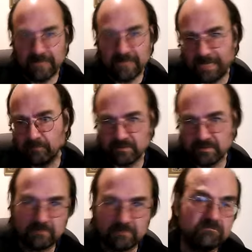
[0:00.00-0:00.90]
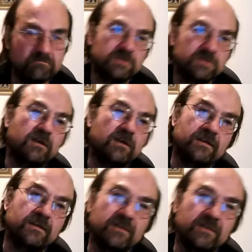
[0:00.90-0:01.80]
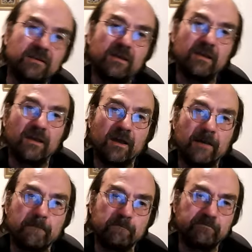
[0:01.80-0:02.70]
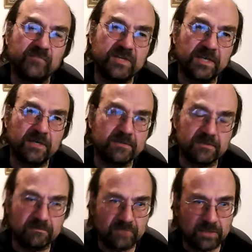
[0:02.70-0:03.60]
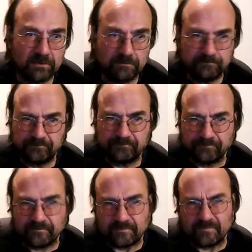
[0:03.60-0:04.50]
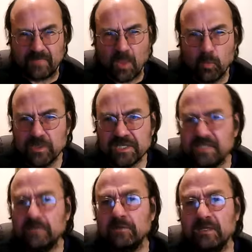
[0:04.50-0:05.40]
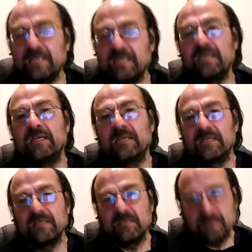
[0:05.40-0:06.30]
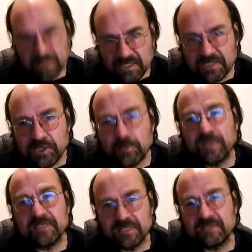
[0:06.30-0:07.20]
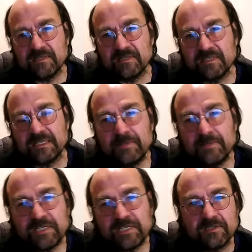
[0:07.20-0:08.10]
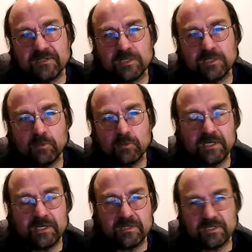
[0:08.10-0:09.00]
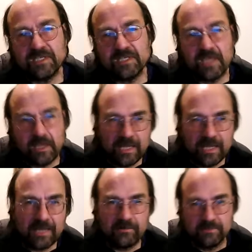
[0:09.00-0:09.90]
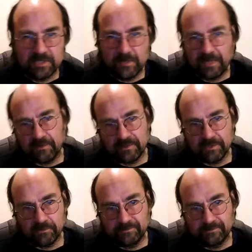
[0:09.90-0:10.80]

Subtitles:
cameras and such like, videos and so on, we're still situated. There's limitations to what we can see and hear and smell and so